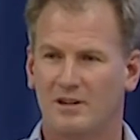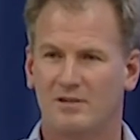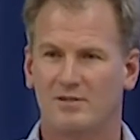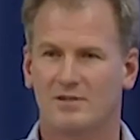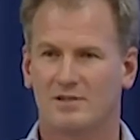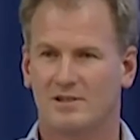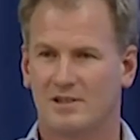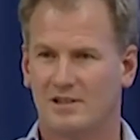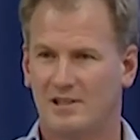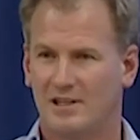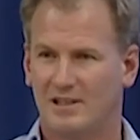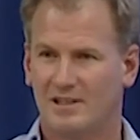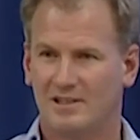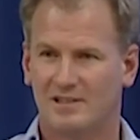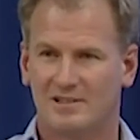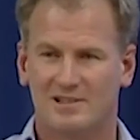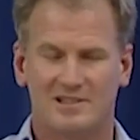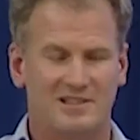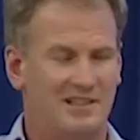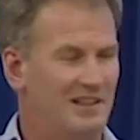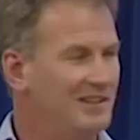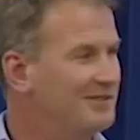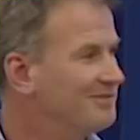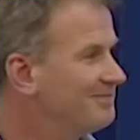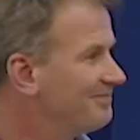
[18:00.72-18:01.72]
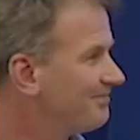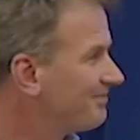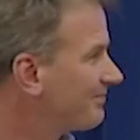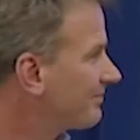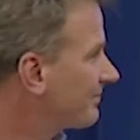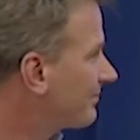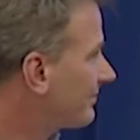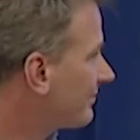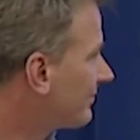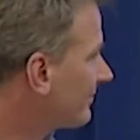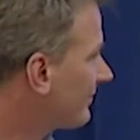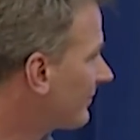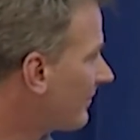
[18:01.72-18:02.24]
and resiliency.
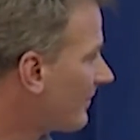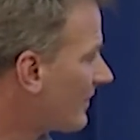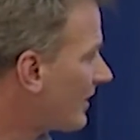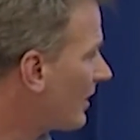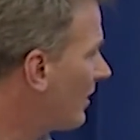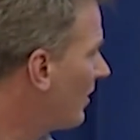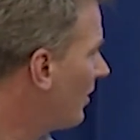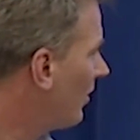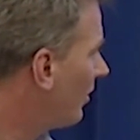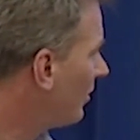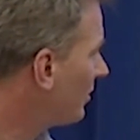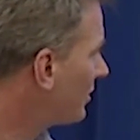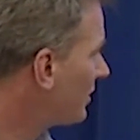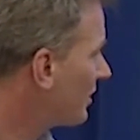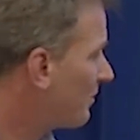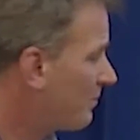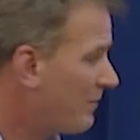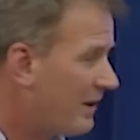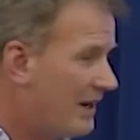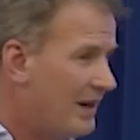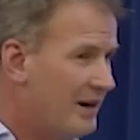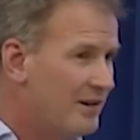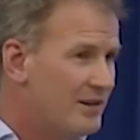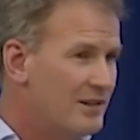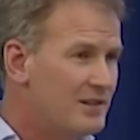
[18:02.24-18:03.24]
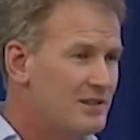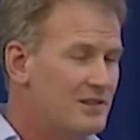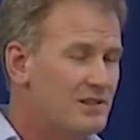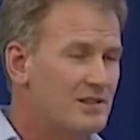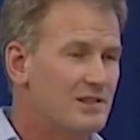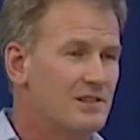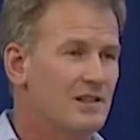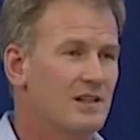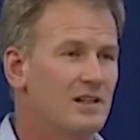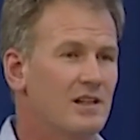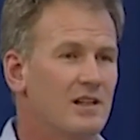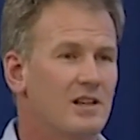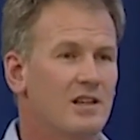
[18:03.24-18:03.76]
Also,
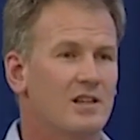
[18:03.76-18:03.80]
parents.